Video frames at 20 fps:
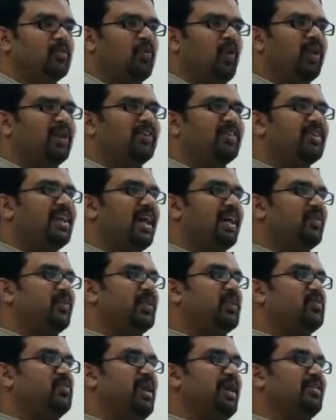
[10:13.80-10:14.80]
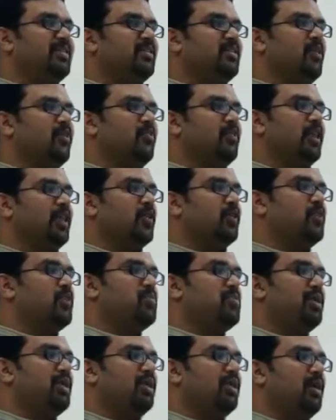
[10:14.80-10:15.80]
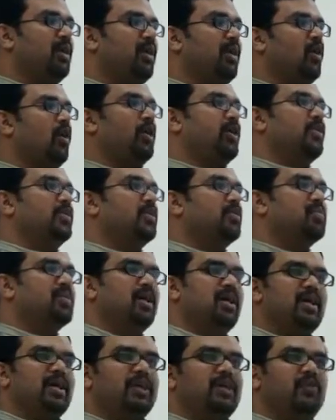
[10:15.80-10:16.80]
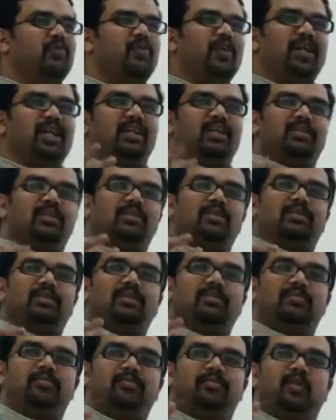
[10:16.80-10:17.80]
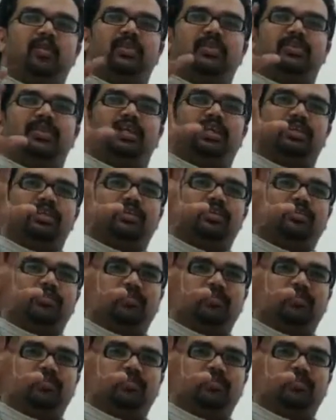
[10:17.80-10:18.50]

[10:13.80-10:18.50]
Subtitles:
What is that which makes a software usable or not usable? You feel? What is that?